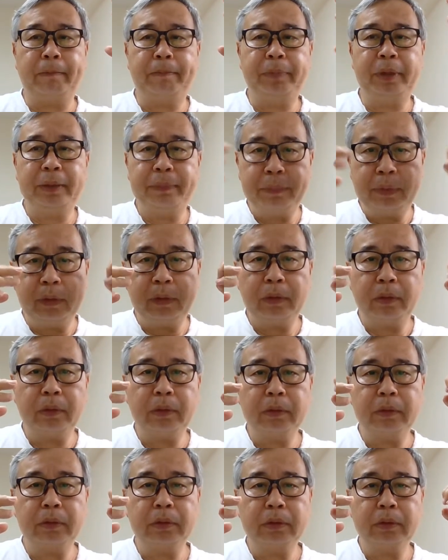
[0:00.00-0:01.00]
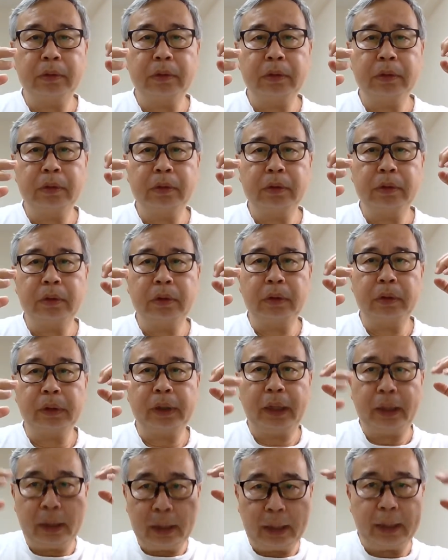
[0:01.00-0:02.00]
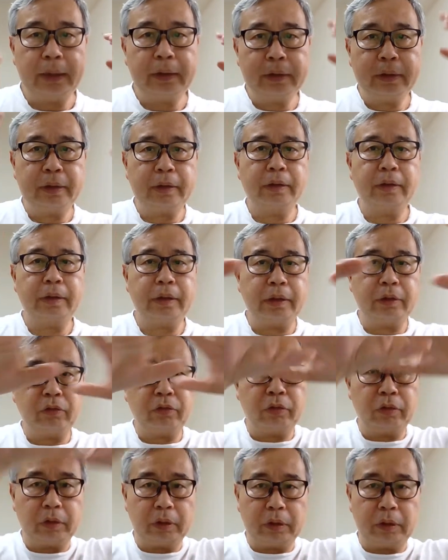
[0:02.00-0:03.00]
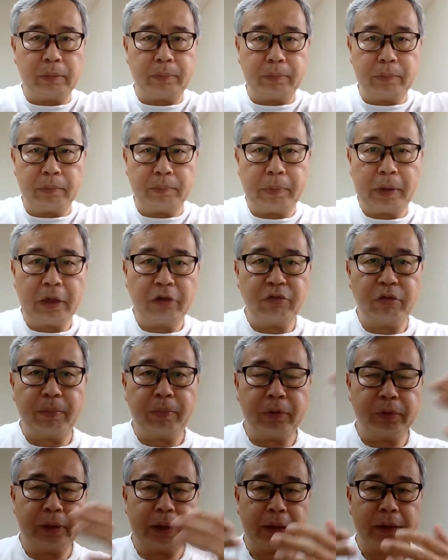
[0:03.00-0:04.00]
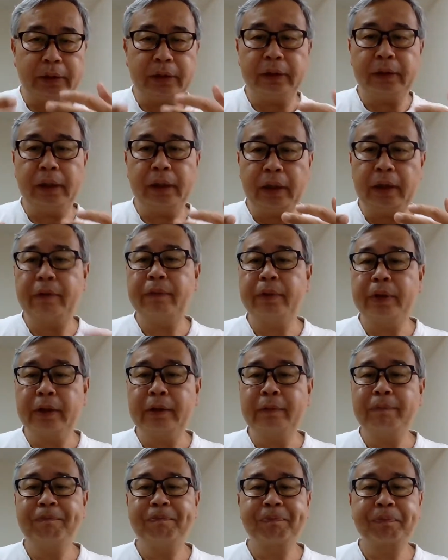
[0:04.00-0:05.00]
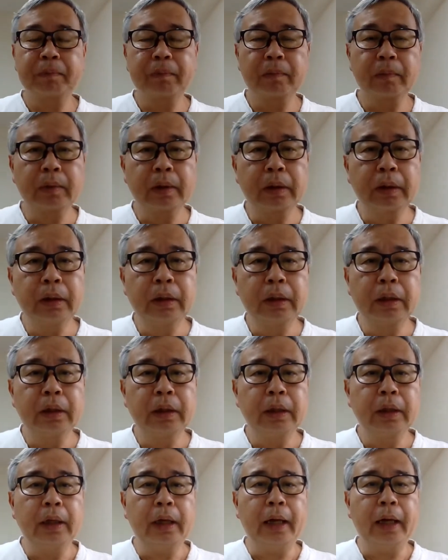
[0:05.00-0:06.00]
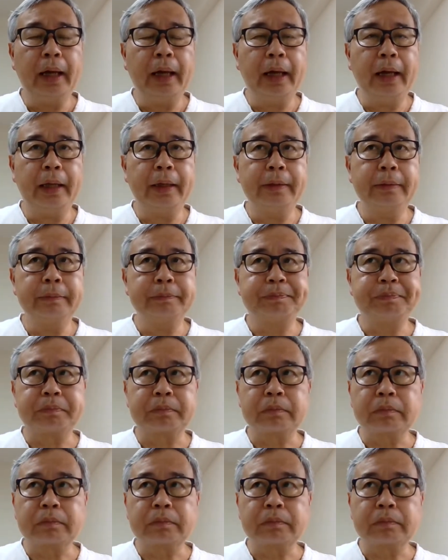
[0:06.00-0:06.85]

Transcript: people can enter into a password protected area and